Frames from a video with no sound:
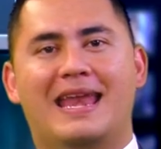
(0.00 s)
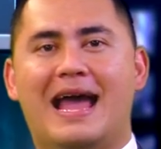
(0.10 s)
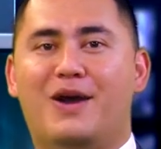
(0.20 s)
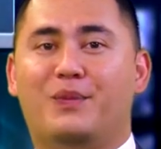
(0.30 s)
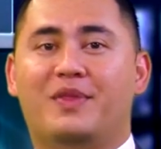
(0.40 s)

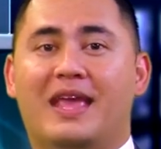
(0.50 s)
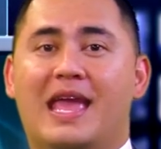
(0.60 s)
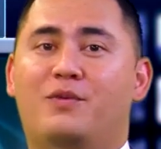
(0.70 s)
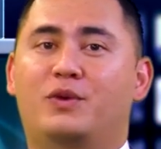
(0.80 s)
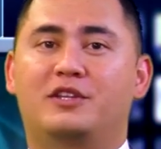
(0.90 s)
Now,
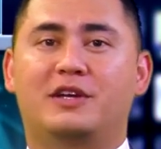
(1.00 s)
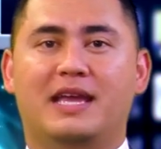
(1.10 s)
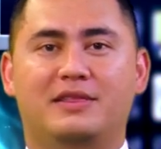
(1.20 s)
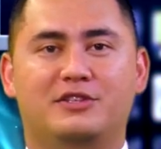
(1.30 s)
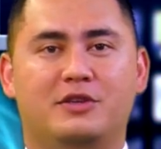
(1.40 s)
if we
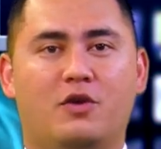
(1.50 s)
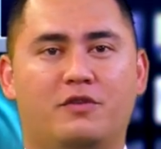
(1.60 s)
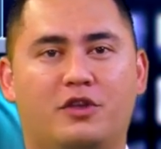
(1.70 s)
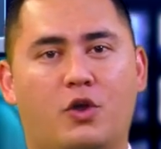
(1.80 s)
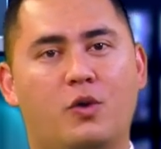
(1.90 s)
look at this
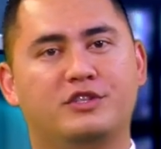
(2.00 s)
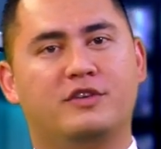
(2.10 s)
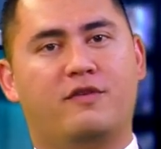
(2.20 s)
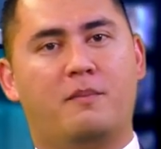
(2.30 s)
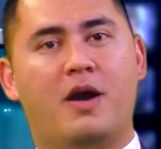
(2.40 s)
over the
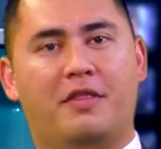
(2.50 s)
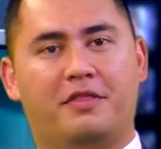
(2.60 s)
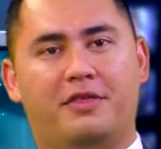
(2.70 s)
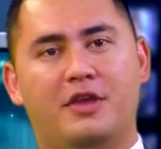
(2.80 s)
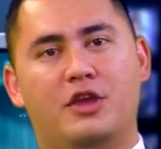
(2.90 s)
course of a month,